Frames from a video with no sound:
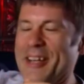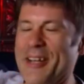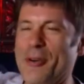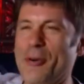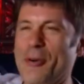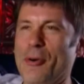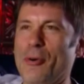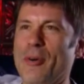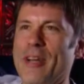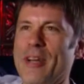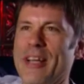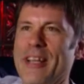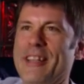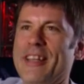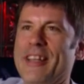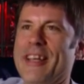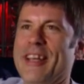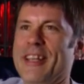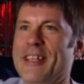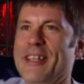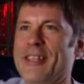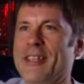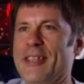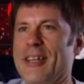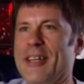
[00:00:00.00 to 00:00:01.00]
all in
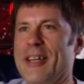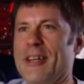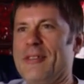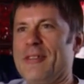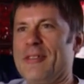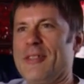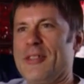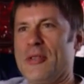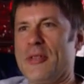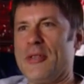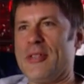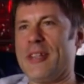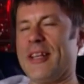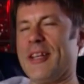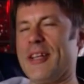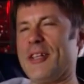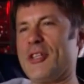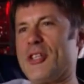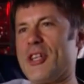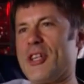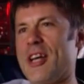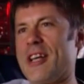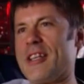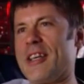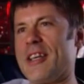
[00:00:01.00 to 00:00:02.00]
there, you know, doing their
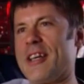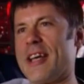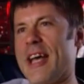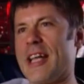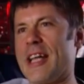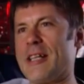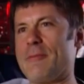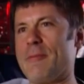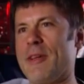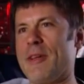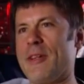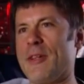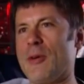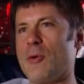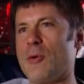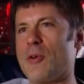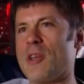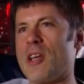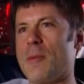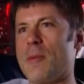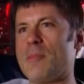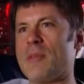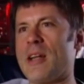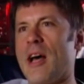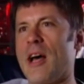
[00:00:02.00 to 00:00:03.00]
shaking hands bit. And he all
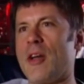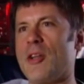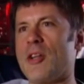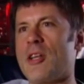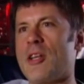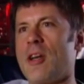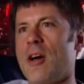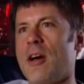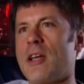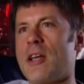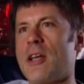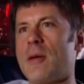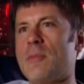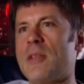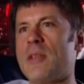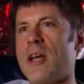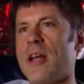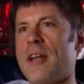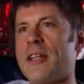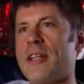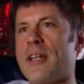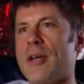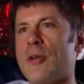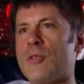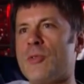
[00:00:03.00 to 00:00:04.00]
comes out, and the guy comes out
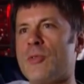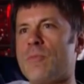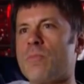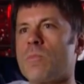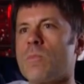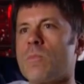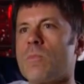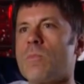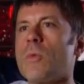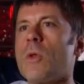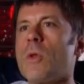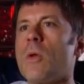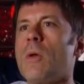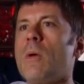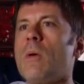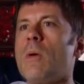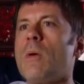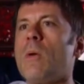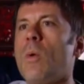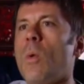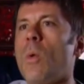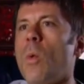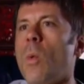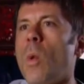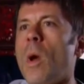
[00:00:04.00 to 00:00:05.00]
and he goes,
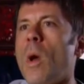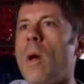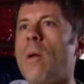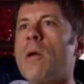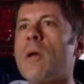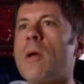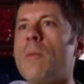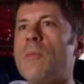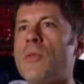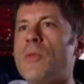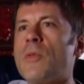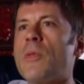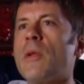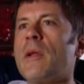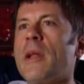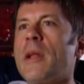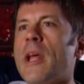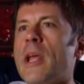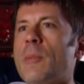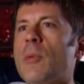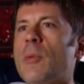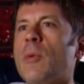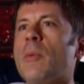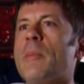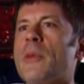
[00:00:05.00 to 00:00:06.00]
welcome to the
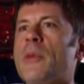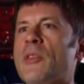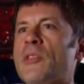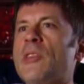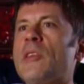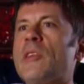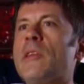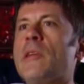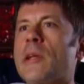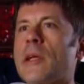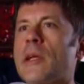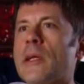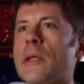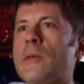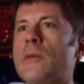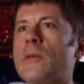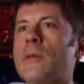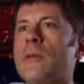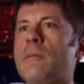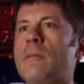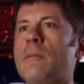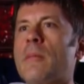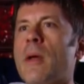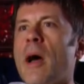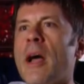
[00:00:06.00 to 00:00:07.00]
label, Mr.
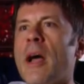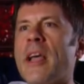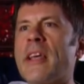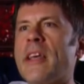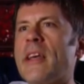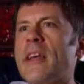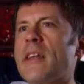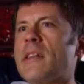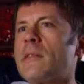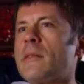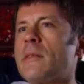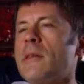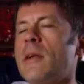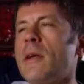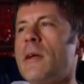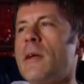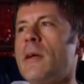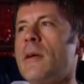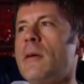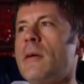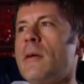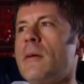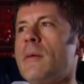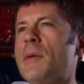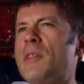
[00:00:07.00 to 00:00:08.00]
Dickinson. I guess
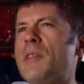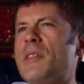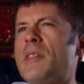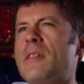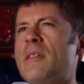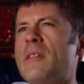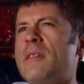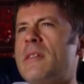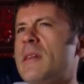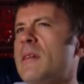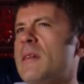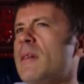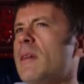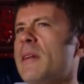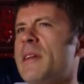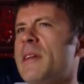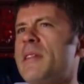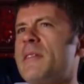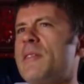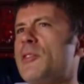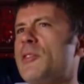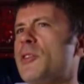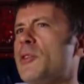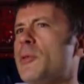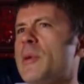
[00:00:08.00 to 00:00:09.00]
we just didn't
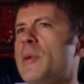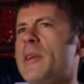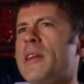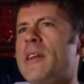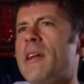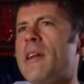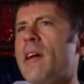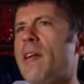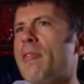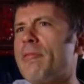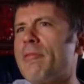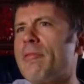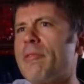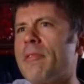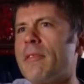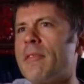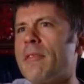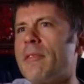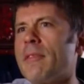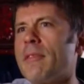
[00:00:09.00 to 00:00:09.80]
listen to it enough.